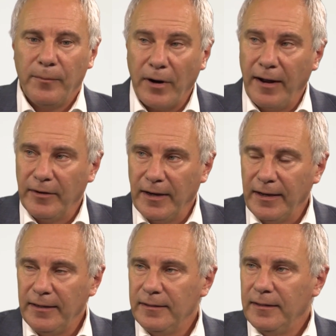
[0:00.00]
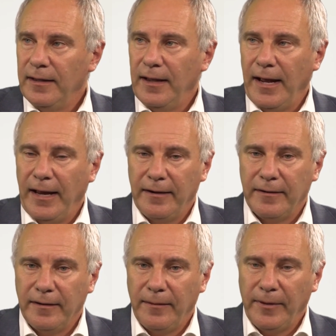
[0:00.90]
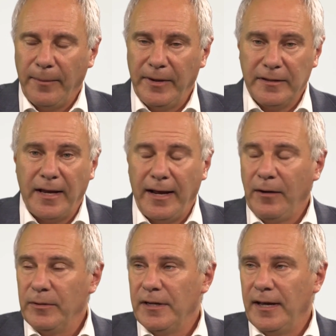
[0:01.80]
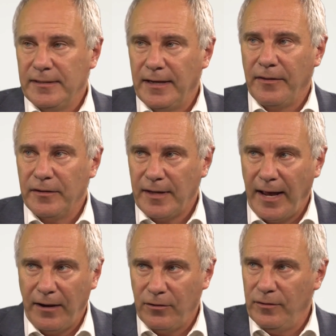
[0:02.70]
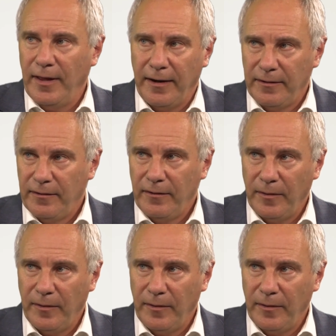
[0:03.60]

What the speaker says: privately, and companies like EquityAcquistors and others can do that